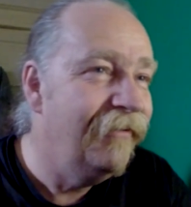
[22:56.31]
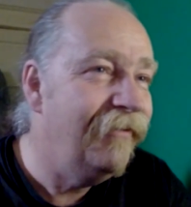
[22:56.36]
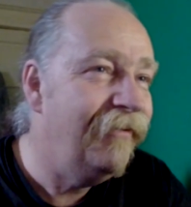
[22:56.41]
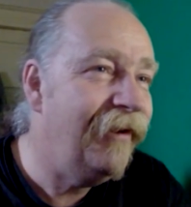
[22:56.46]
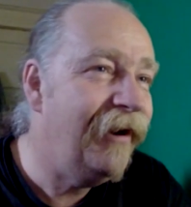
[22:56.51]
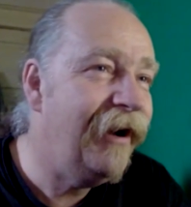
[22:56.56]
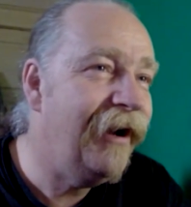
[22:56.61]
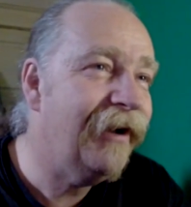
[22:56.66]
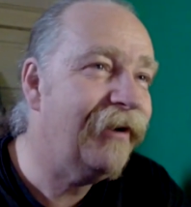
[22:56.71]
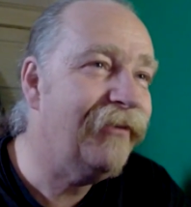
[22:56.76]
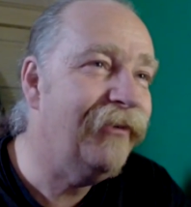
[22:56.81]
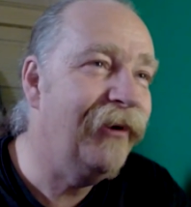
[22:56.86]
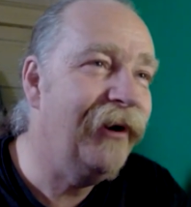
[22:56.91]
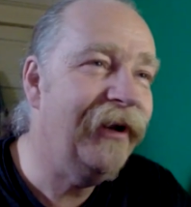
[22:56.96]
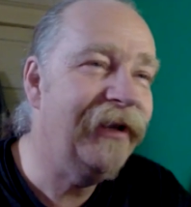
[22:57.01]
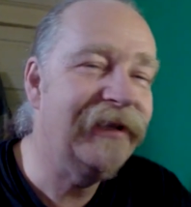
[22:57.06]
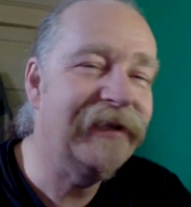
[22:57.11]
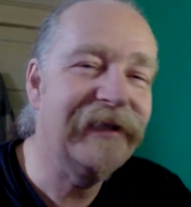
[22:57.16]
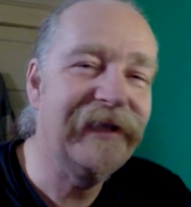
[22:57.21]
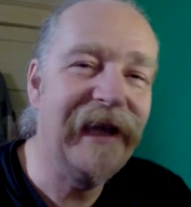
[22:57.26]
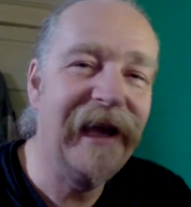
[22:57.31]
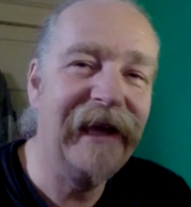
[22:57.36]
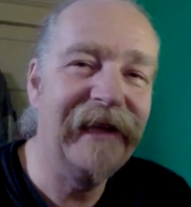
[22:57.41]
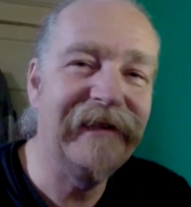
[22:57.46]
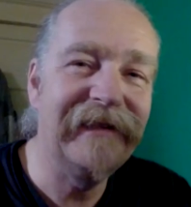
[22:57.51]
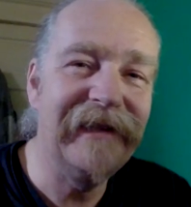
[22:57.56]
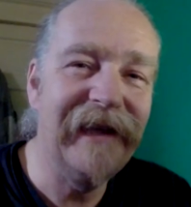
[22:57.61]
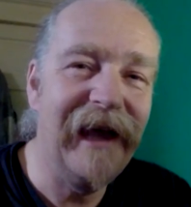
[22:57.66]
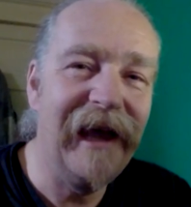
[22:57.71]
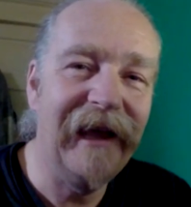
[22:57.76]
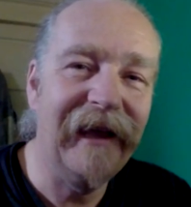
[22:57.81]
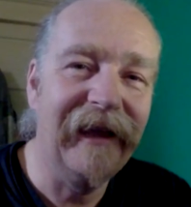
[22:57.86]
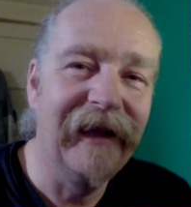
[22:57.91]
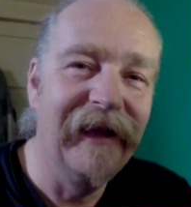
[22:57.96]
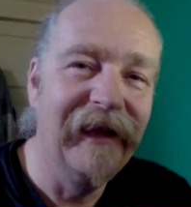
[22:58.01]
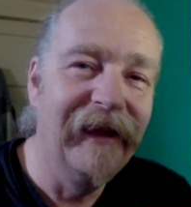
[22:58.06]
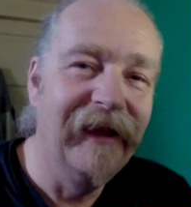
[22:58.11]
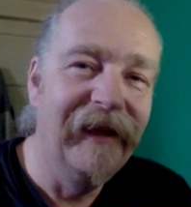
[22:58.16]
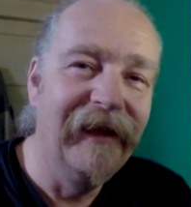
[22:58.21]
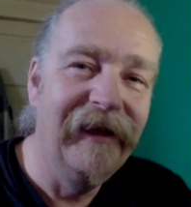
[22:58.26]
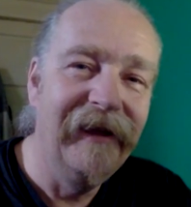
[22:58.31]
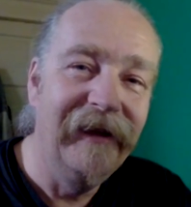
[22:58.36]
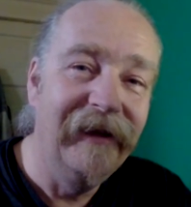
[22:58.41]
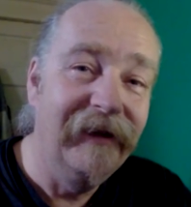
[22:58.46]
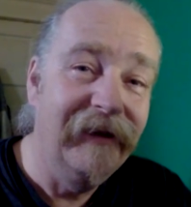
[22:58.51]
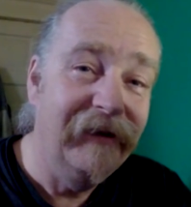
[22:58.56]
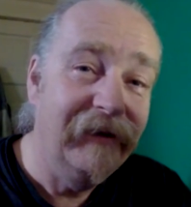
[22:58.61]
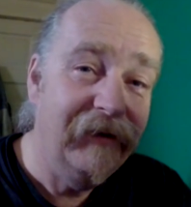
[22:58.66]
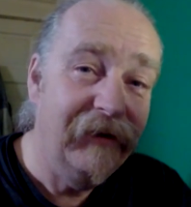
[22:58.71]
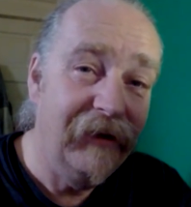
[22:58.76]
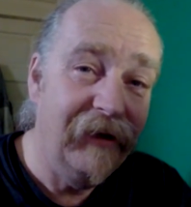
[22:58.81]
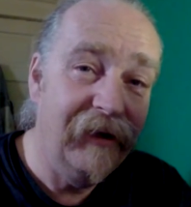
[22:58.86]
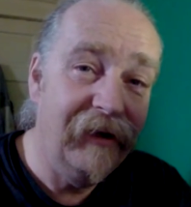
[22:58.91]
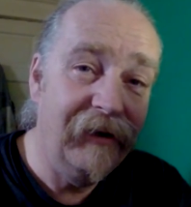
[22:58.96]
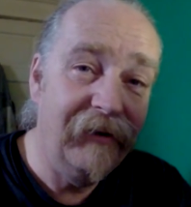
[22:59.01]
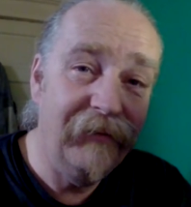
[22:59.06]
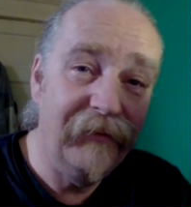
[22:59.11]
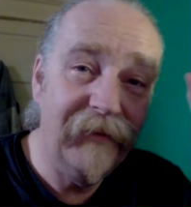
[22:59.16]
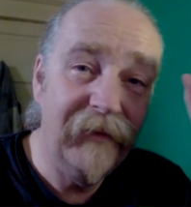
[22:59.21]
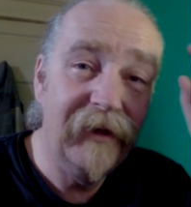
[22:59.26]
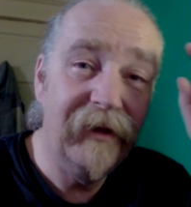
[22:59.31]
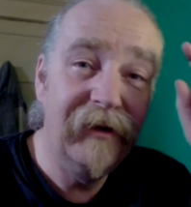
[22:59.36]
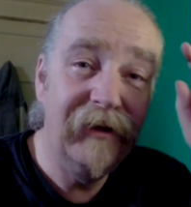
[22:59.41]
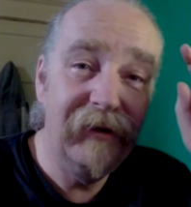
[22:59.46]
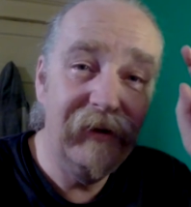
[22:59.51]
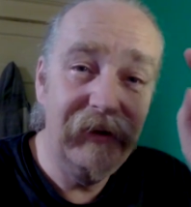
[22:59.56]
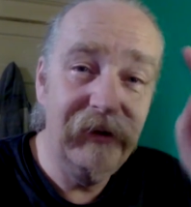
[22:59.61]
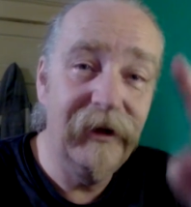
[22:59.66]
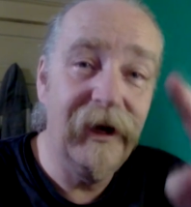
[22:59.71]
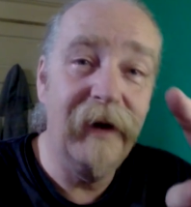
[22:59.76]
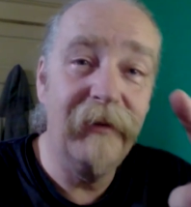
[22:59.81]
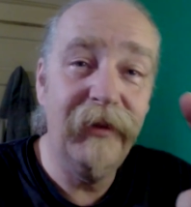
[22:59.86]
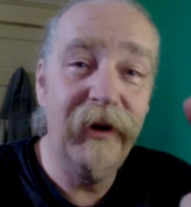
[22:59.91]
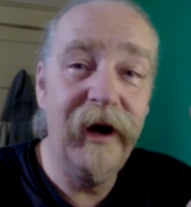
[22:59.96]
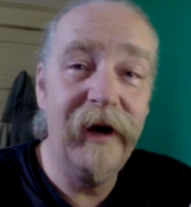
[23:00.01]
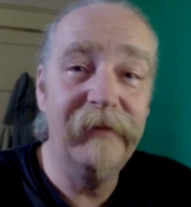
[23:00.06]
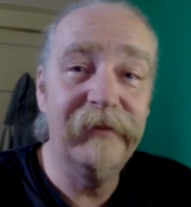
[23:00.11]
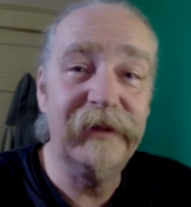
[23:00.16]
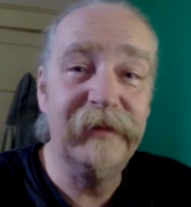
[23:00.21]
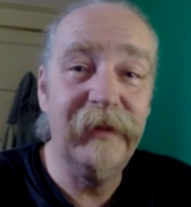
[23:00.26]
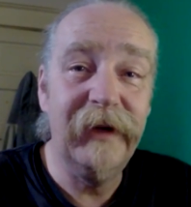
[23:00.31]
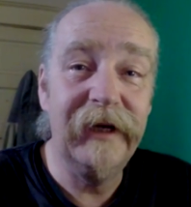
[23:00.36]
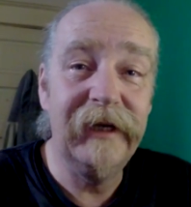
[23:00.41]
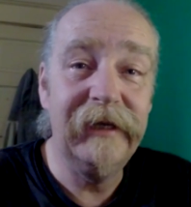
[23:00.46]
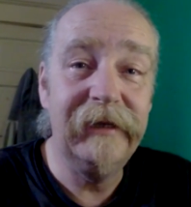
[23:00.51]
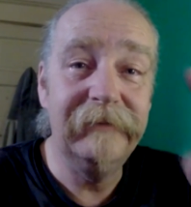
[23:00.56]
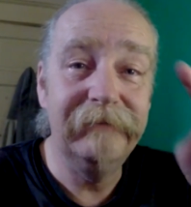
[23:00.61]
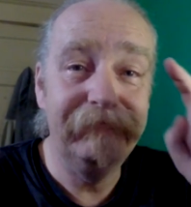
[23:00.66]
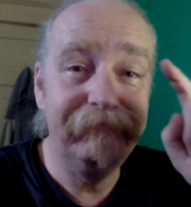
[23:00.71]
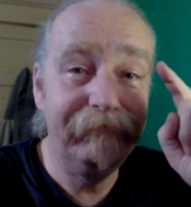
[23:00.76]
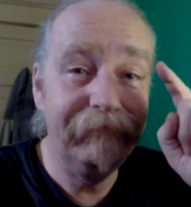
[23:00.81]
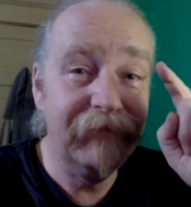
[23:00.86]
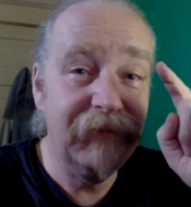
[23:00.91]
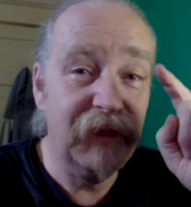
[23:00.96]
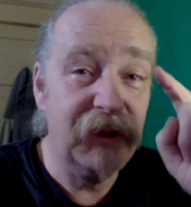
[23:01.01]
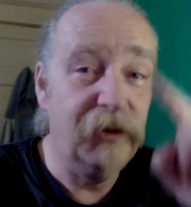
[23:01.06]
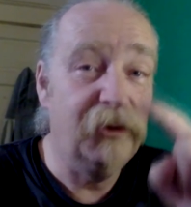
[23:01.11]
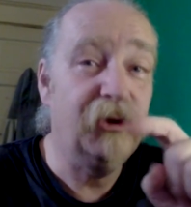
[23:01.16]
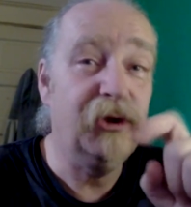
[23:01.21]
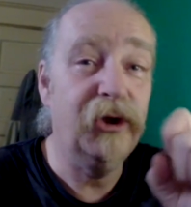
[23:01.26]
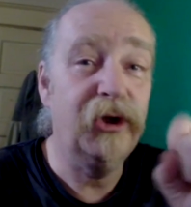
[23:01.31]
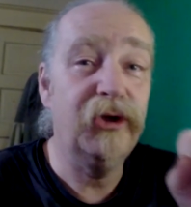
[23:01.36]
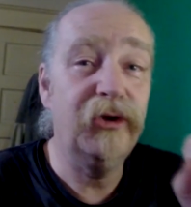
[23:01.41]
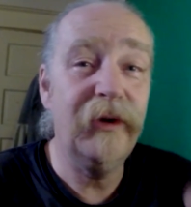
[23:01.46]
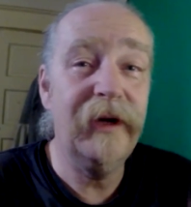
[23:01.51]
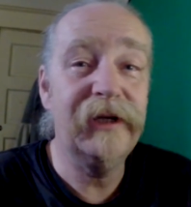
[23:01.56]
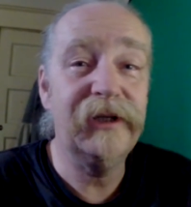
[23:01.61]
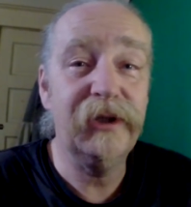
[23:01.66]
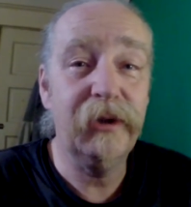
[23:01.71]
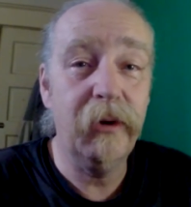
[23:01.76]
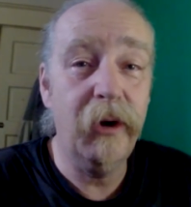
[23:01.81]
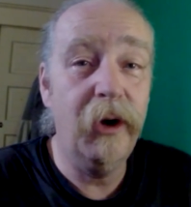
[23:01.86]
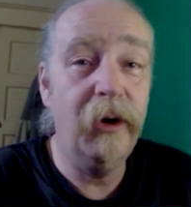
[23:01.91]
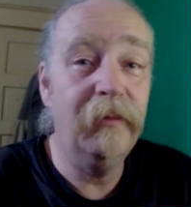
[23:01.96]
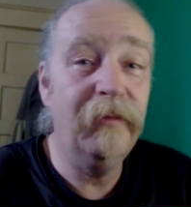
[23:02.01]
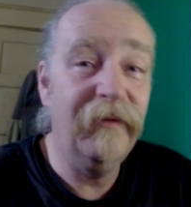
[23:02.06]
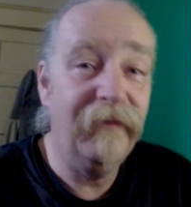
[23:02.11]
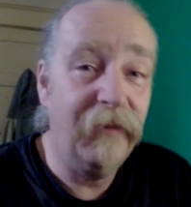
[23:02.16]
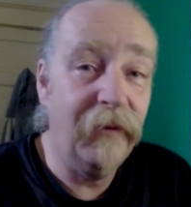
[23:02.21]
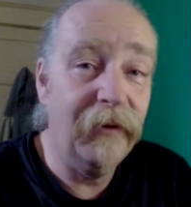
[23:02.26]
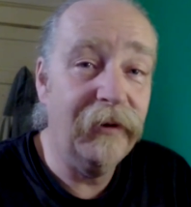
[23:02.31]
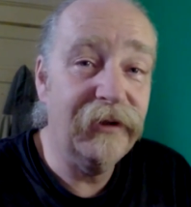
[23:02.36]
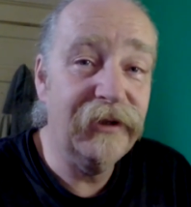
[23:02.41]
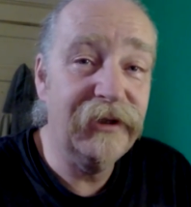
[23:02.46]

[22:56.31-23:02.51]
Fuck, what a sad sack. You know, you got problems, buddy. You should address your own before